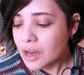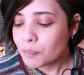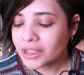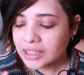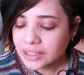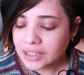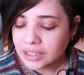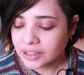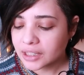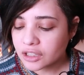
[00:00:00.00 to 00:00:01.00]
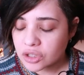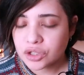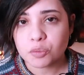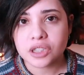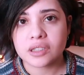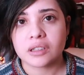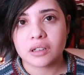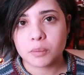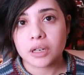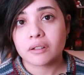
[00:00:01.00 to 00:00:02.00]
But then again, that also puts a
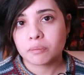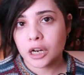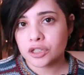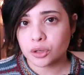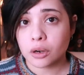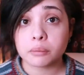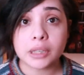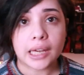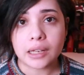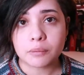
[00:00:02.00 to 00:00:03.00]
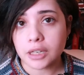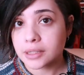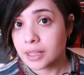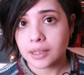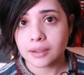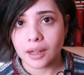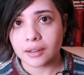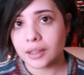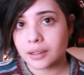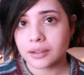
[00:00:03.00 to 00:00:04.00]
little bit of pressure on me, and I'm not saying
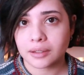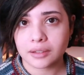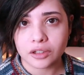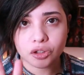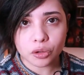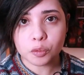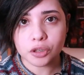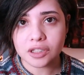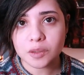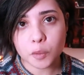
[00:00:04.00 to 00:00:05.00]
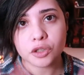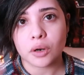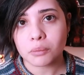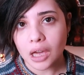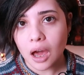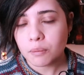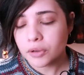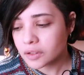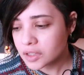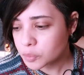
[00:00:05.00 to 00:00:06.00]
that, like, you put this pressure on me, I'm
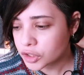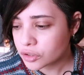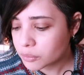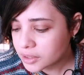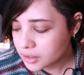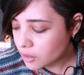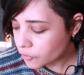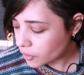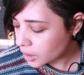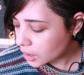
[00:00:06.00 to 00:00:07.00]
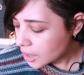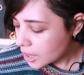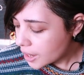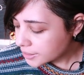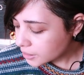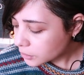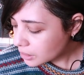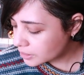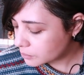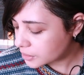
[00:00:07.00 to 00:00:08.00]
putting this pressure on myself, or
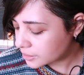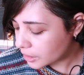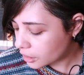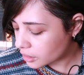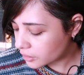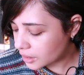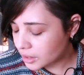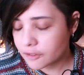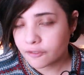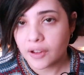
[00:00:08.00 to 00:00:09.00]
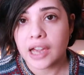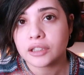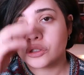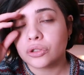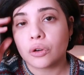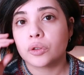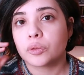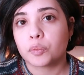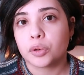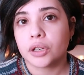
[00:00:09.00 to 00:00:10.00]
sometimes I'm scared that if I
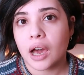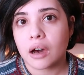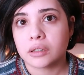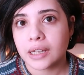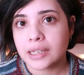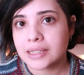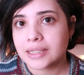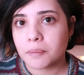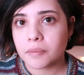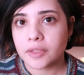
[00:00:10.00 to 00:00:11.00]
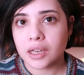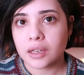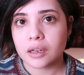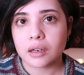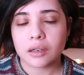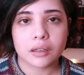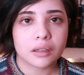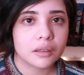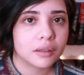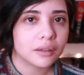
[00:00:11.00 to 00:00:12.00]
don't put out, like, something
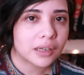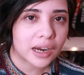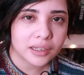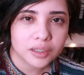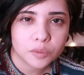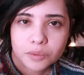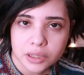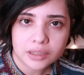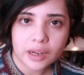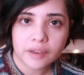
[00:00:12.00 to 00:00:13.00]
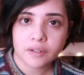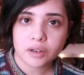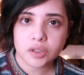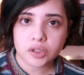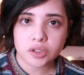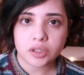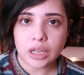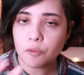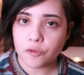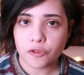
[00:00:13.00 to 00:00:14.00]
that is really diverse
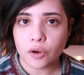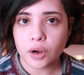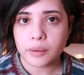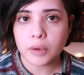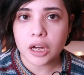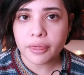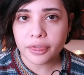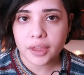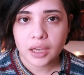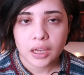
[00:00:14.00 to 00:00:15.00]
for a month,